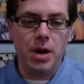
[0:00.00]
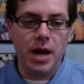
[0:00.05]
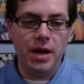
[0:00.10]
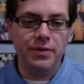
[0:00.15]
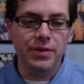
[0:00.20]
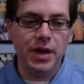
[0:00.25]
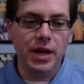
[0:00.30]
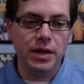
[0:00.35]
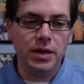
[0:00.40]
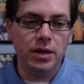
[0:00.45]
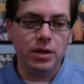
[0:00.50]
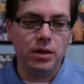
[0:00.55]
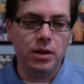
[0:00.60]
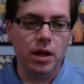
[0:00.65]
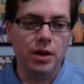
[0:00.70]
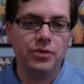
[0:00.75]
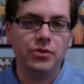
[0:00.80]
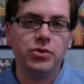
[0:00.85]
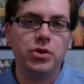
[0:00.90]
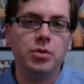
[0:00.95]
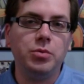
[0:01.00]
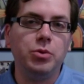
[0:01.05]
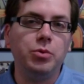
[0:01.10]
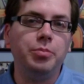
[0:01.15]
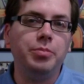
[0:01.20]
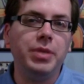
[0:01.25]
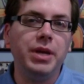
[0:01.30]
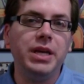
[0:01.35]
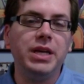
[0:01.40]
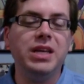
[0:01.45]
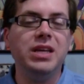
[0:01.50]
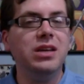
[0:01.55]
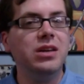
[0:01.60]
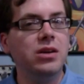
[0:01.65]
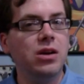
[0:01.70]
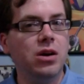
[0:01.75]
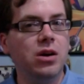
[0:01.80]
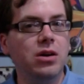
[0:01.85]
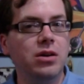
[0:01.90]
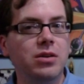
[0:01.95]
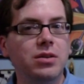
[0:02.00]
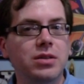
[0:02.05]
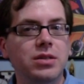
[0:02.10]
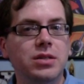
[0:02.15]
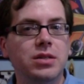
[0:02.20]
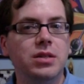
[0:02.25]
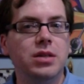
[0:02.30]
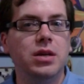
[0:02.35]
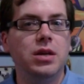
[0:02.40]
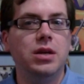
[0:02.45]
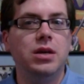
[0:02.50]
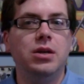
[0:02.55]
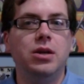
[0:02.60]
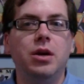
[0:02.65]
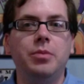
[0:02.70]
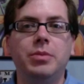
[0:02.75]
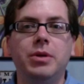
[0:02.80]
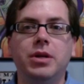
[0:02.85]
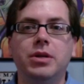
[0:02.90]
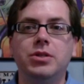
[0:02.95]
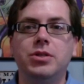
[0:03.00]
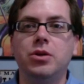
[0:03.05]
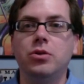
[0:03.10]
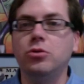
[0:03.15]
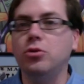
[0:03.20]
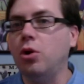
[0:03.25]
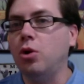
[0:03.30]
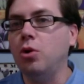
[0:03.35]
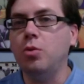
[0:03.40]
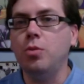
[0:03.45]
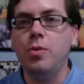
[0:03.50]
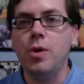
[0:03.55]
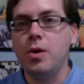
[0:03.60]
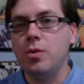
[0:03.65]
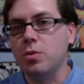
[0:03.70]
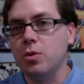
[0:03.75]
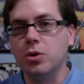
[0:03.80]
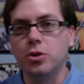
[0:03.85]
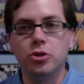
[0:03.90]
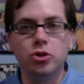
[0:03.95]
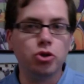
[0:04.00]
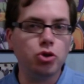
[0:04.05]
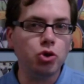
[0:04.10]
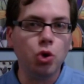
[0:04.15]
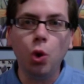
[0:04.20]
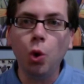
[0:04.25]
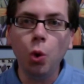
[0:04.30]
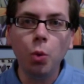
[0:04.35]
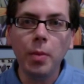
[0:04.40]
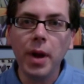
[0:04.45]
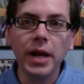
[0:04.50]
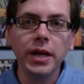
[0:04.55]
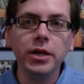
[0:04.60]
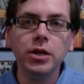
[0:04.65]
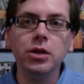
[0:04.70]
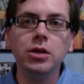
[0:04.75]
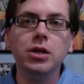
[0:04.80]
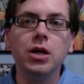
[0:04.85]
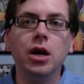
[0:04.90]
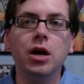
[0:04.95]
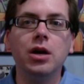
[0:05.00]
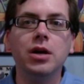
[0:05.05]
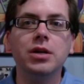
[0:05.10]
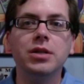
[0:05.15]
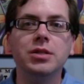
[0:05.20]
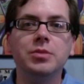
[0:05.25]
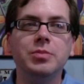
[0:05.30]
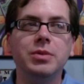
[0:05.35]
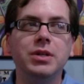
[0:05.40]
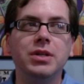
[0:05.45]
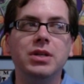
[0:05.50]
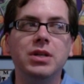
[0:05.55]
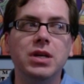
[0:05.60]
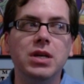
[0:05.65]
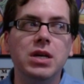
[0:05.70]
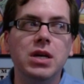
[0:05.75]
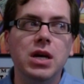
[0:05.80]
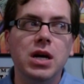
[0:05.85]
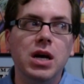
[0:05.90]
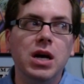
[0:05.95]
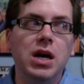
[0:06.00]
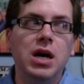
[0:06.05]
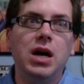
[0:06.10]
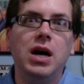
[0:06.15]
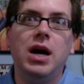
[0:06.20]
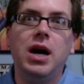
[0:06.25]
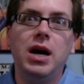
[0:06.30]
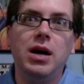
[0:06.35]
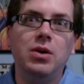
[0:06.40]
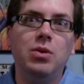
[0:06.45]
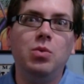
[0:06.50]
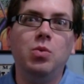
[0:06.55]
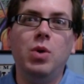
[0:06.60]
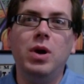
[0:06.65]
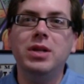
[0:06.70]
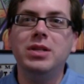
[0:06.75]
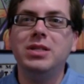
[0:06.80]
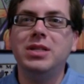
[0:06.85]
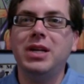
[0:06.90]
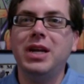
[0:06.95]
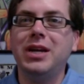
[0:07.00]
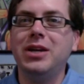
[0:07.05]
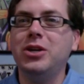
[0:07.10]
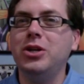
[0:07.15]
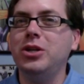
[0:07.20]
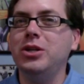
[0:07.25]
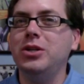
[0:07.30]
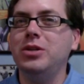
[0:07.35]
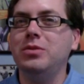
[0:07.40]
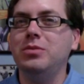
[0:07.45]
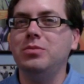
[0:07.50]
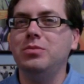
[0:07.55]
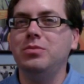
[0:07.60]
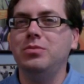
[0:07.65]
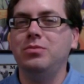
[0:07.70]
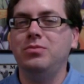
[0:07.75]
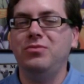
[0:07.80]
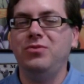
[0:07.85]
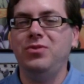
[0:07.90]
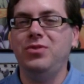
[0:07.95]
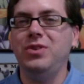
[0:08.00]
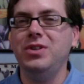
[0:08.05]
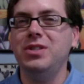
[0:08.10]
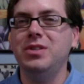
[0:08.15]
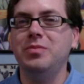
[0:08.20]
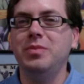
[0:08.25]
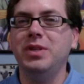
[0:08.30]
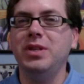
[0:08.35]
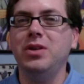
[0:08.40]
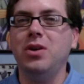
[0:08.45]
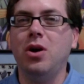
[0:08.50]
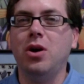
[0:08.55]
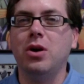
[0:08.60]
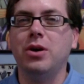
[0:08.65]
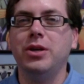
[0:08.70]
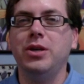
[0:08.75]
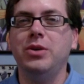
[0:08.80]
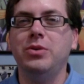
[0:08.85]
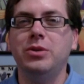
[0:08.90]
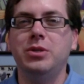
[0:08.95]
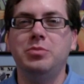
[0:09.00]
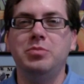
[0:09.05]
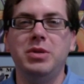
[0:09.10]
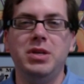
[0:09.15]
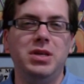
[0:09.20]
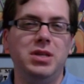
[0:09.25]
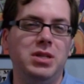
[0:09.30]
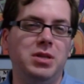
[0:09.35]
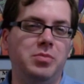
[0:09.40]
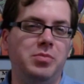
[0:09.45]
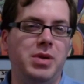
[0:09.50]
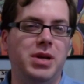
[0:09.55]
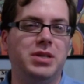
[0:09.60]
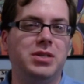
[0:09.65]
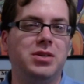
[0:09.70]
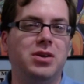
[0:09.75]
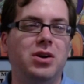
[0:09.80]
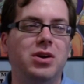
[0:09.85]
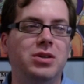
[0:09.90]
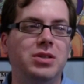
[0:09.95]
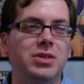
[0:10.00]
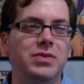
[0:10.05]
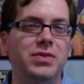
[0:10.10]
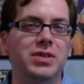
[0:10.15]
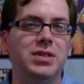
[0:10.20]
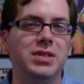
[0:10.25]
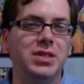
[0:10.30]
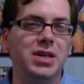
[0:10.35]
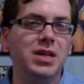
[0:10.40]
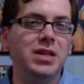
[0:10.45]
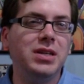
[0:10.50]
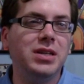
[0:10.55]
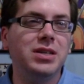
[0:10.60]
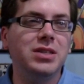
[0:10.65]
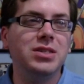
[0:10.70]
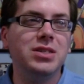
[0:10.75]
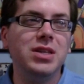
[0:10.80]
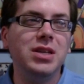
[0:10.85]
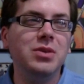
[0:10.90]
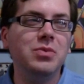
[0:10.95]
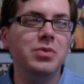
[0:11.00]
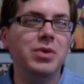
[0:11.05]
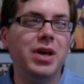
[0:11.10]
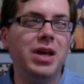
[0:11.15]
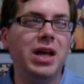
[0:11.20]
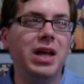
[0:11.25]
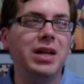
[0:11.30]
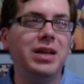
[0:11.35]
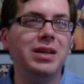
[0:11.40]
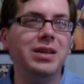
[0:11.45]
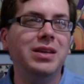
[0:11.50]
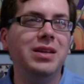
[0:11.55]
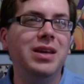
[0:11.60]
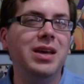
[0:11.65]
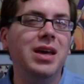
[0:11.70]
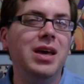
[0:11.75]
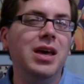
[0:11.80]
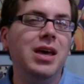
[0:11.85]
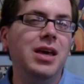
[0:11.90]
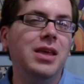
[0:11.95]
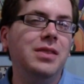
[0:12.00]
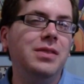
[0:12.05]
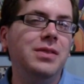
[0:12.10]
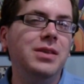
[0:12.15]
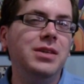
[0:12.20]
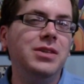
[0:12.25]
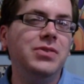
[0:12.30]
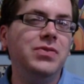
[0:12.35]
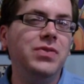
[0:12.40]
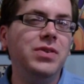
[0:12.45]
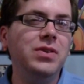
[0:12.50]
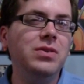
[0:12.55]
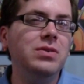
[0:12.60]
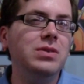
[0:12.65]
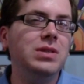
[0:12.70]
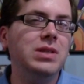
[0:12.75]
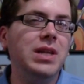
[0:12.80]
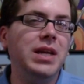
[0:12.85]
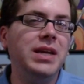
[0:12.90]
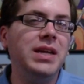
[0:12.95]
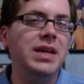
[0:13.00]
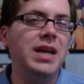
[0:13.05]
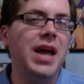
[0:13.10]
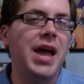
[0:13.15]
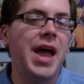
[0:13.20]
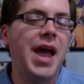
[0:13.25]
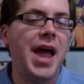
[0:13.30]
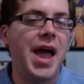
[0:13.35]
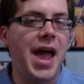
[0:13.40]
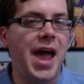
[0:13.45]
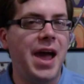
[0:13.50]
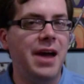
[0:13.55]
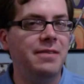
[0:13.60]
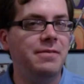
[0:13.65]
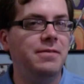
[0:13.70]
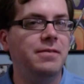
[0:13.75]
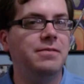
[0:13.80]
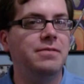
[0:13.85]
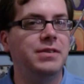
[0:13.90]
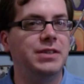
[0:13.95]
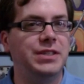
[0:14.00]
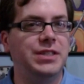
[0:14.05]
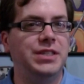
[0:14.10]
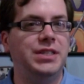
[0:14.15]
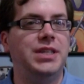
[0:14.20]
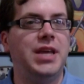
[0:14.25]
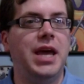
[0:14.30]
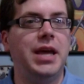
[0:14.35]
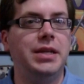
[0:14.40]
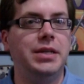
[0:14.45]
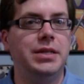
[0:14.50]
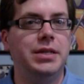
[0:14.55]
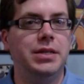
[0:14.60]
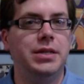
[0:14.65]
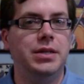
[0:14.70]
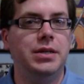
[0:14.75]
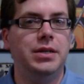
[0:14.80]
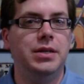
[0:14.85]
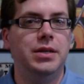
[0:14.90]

I've had a lot of trouble picking cards. Not because they're, oh my word, so many good cards, but ones that I could feasibly argue as being the best cards of the set. Because in reality, this feels like half of a set.